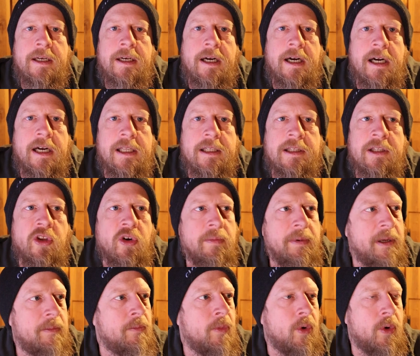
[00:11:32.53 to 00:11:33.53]
A little
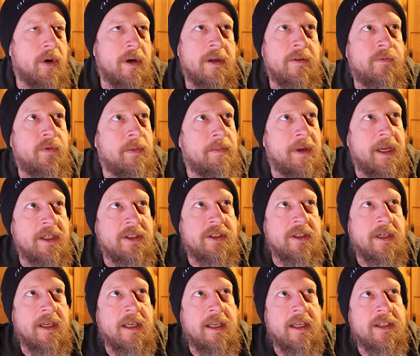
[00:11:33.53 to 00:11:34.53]
bit more
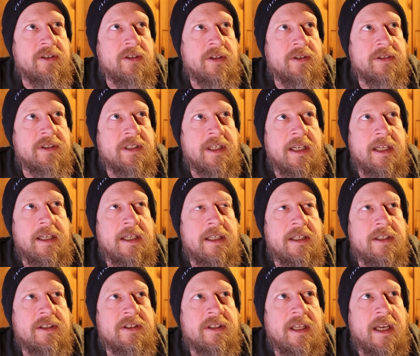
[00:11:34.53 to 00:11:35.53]
information, I guess I'll say,
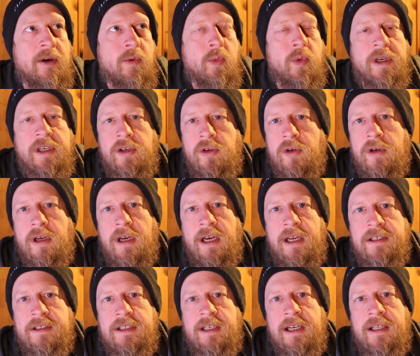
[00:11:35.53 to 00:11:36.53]
is that when you
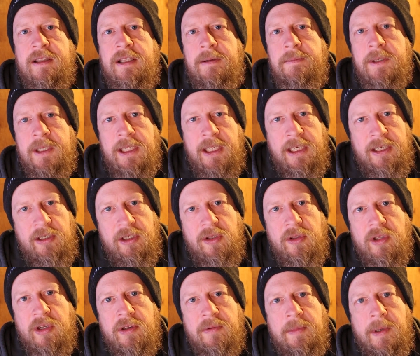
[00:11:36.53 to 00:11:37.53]
contact them, again, you
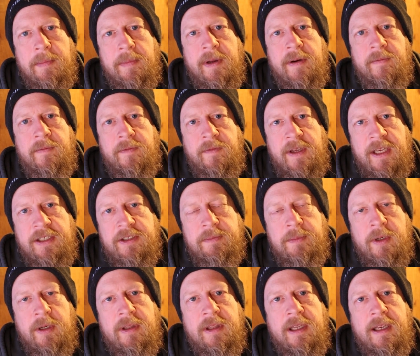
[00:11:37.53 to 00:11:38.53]
look them up on
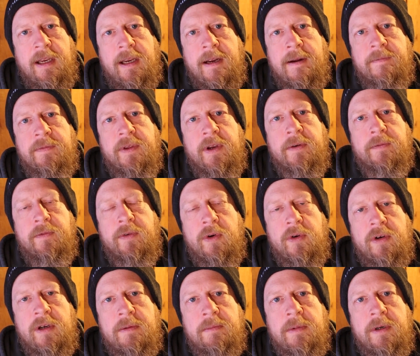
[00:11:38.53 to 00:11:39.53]
Facebook. They have their
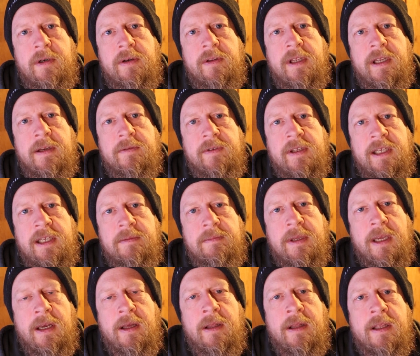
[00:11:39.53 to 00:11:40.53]
phone number, they have
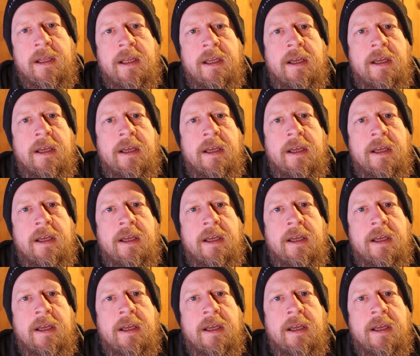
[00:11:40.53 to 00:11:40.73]
email.